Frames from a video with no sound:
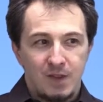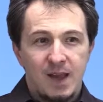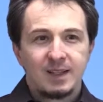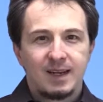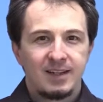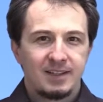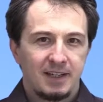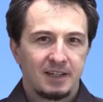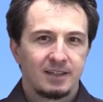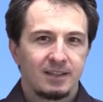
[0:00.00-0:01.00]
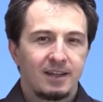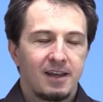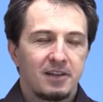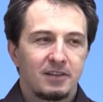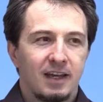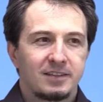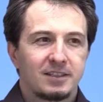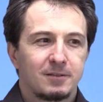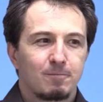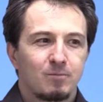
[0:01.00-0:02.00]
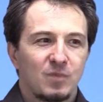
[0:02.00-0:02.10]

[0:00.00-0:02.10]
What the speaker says: that high-tech that